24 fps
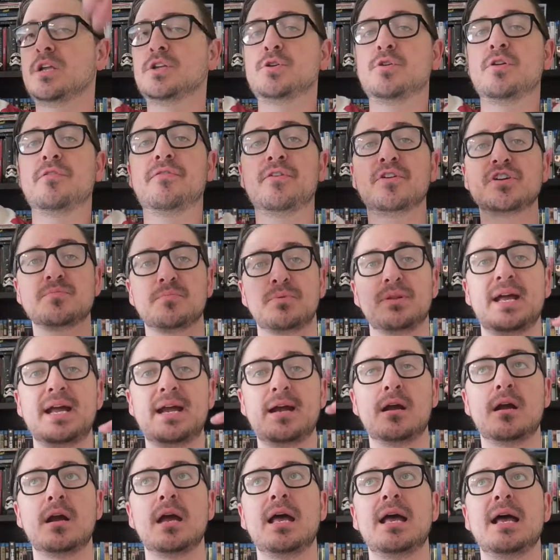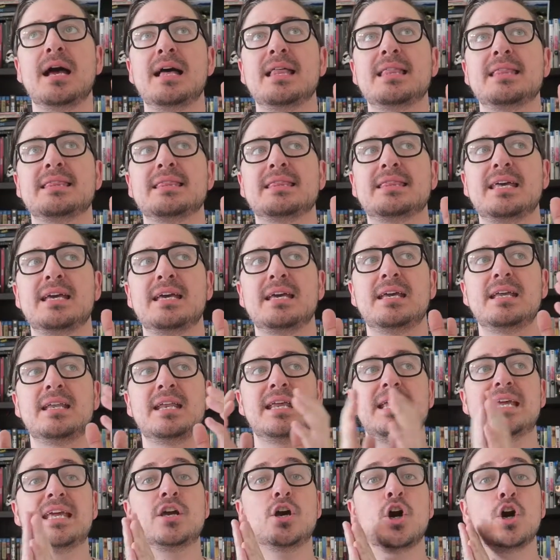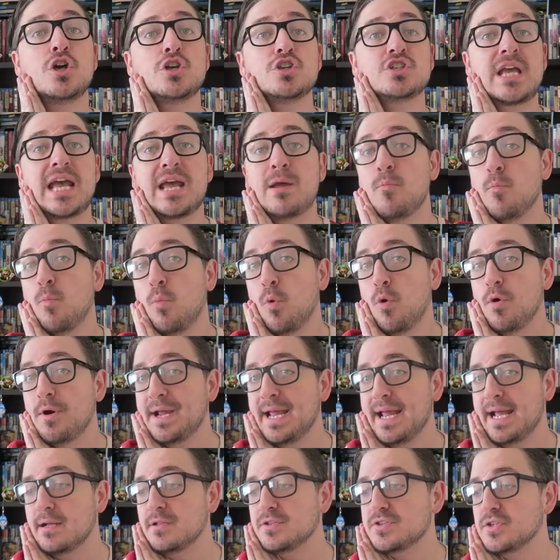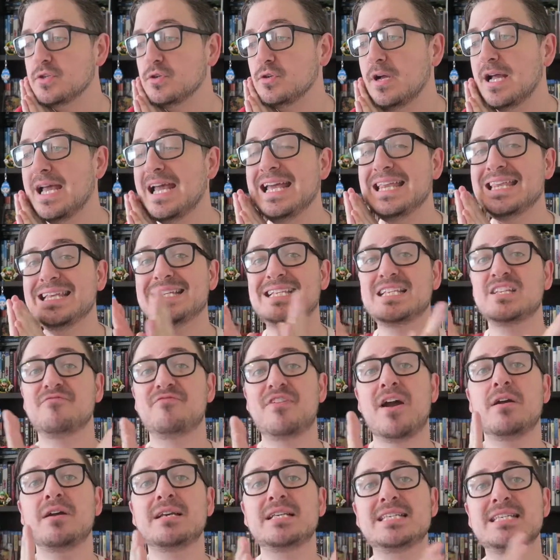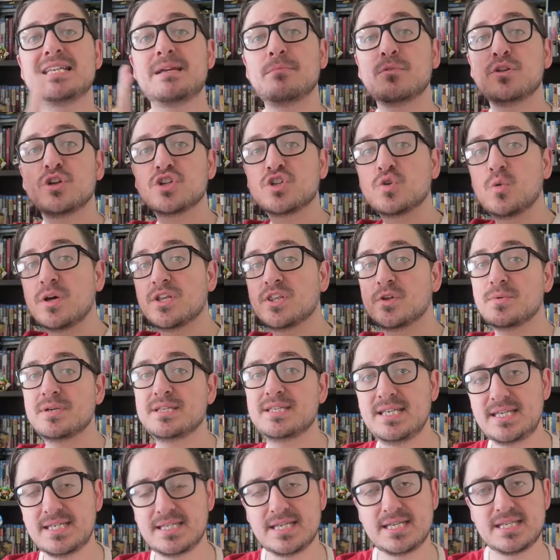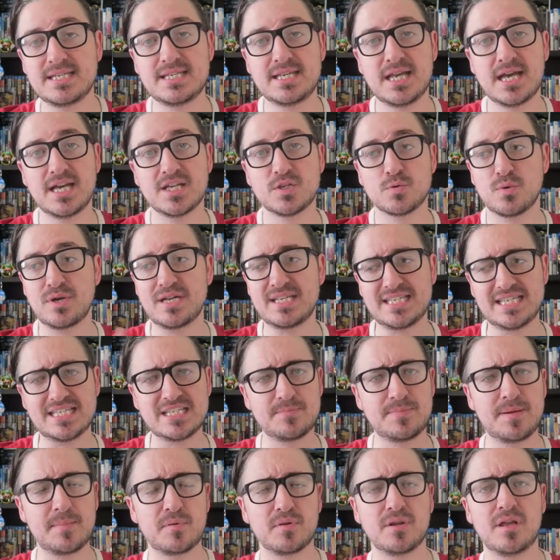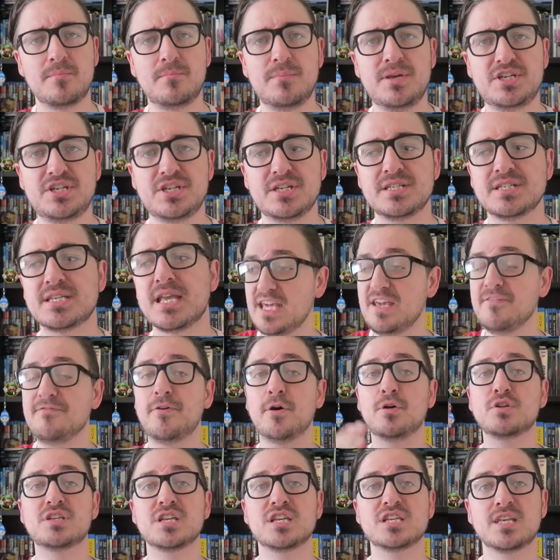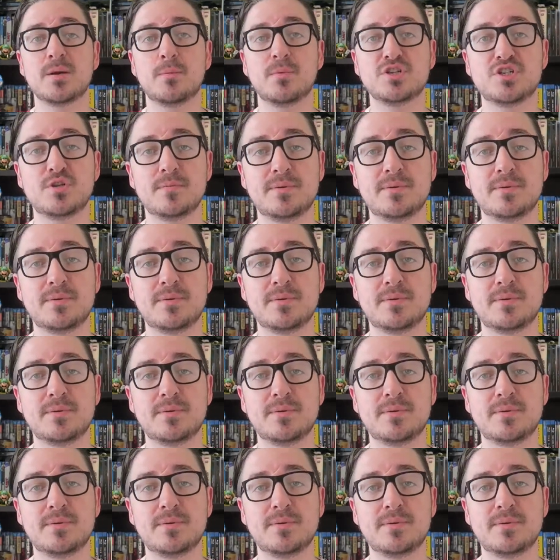to the first player, then he calls a war council. This is very similar to what the resistance does where he sends people on missions. He votes someone